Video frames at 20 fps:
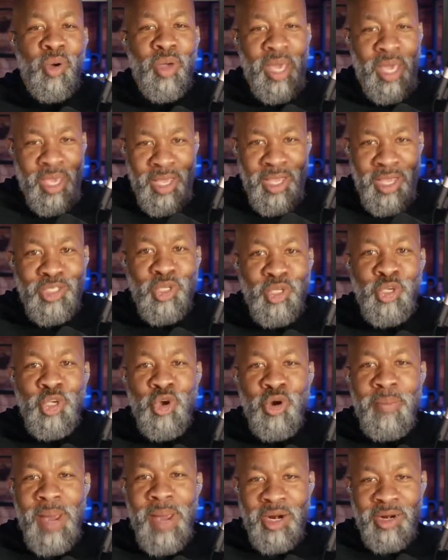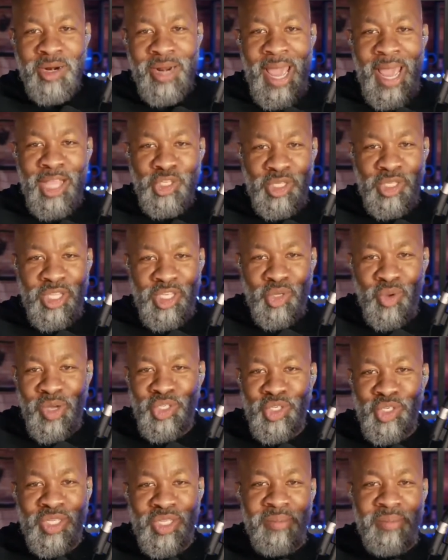Okay. So you're better to answer this
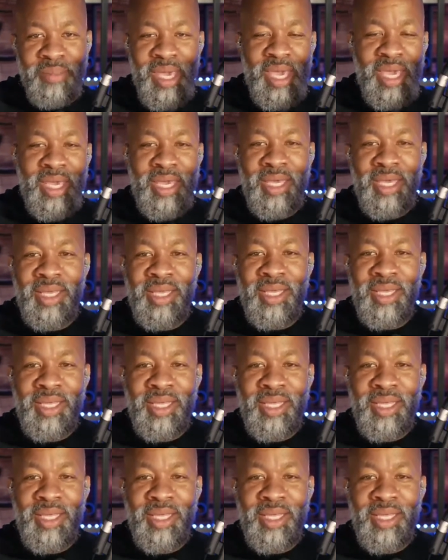question than me.